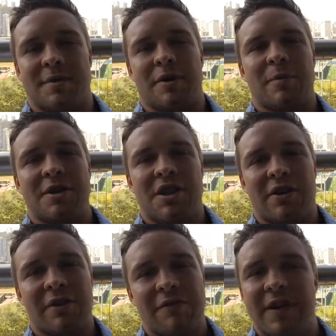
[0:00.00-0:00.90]
I'm going to be
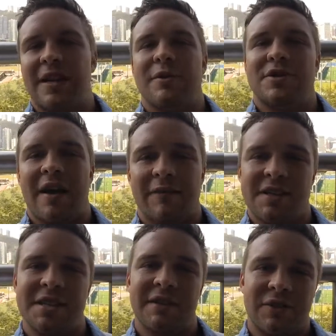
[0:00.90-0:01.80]
sharing videos
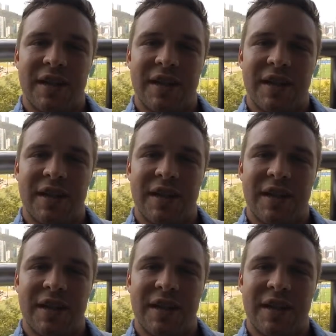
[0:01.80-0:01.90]
every single